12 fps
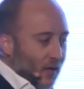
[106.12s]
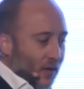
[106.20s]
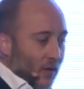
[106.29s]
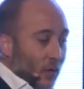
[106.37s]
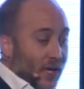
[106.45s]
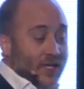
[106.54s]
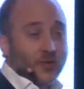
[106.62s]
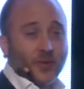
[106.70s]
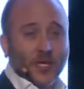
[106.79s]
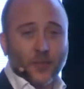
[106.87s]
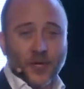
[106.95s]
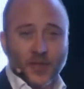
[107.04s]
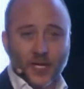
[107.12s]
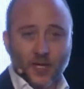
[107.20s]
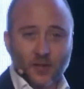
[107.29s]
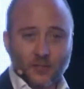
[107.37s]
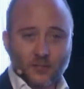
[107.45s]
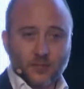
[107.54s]
What is 3D printing?
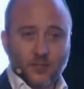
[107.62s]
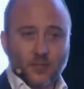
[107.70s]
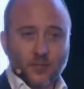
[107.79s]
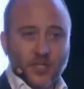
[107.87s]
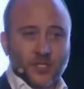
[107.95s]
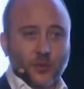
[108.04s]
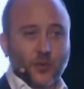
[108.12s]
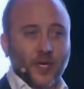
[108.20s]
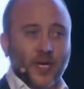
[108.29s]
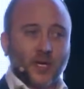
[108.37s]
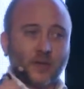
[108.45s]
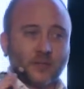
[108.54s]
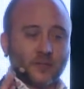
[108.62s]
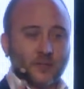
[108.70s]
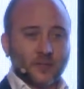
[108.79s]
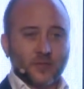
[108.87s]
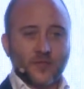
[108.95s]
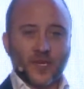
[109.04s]
It's three
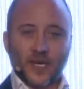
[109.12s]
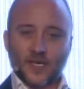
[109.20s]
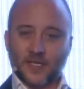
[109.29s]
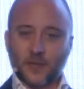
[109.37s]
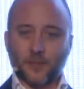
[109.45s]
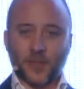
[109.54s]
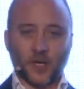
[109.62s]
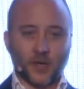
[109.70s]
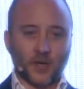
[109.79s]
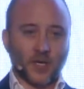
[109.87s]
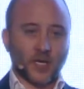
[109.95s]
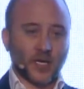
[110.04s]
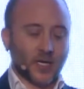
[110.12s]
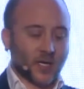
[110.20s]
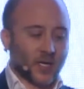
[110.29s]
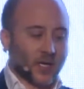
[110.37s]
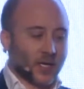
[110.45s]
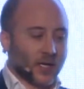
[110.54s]
very simple
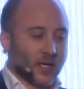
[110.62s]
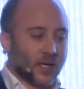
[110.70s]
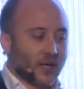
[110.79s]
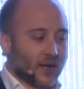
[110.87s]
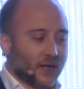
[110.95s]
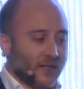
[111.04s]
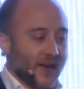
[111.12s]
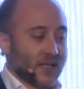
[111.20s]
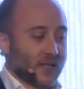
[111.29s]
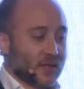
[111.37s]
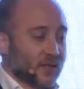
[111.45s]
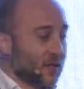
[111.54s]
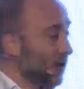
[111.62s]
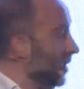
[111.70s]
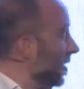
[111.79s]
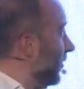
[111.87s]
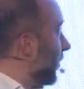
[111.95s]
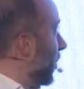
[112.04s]
phases.
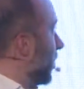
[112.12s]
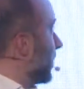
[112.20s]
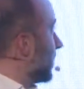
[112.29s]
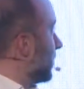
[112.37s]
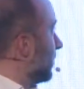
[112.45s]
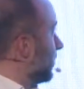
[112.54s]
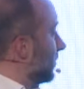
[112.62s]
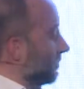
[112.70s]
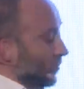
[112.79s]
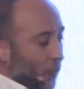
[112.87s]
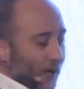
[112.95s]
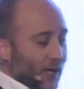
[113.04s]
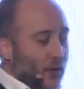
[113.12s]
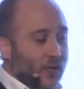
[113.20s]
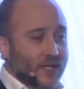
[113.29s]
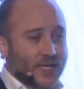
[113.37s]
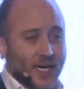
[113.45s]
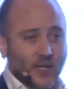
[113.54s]
First, we need to
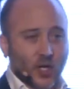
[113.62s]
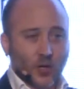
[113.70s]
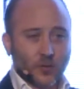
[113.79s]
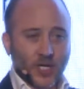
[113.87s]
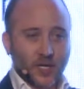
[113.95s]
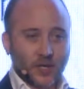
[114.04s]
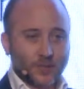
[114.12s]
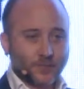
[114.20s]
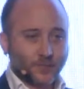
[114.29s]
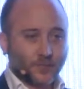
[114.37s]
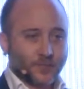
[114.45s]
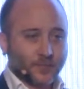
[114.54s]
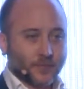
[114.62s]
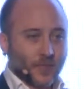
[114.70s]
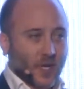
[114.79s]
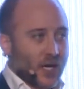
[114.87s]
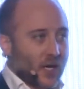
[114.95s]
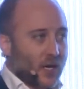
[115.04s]
design the object
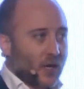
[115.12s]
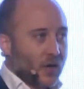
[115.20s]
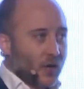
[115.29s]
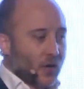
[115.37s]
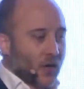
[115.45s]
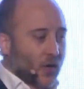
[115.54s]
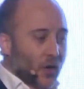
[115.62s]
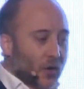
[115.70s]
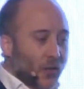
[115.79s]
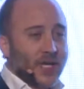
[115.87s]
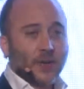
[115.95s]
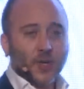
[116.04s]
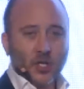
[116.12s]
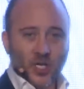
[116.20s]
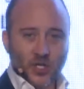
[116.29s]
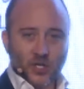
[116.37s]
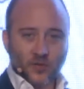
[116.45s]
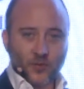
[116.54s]
on a 3D
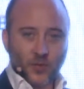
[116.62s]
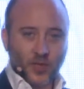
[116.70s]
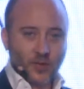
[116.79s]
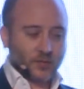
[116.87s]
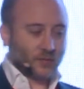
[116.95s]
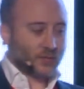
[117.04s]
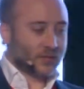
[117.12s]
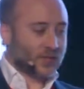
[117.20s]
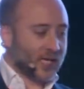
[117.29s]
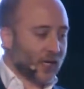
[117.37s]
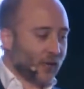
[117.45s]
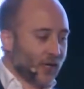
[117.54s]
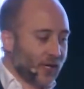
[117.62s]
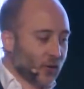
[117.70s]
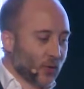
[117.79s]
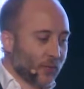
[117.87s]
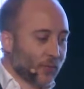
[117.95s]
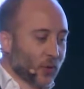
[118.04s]
modeling software. Then we need
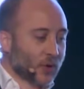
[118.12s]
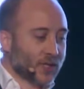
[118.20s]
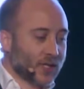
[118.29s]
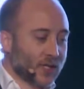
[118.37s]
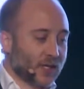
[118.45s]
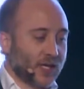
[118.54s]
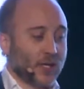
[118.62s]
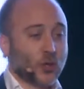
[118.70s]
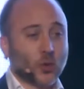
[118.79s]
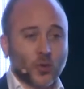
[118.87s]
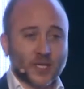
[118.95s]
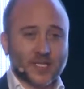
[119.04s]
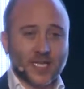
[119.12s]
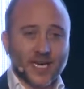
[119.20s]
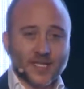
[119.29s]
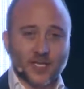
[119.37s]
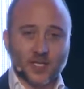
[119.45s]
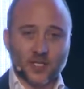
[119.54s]
to import it into a
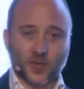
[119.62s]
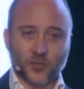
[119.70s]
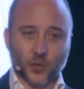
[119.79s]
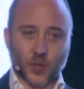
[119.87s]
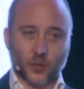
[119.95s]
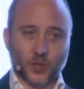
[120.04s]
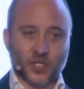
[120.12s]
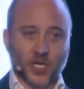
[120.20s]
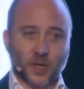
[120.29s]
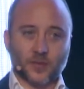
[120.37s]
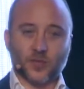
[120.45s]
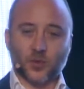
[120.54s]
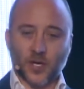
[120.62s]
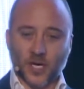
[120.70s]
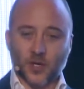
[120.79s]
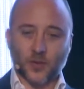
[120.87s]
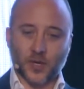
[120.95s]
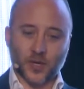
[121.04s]
slicing software which comes
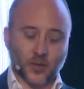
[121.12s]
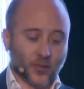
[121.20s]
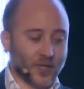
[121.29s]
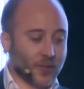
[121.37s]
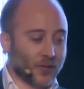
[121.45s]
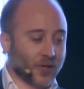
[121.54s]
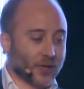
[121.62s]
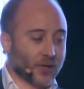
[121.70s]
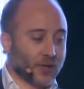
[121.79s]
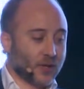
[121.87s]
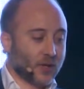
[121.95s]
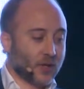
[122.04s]
together with a 3D printer,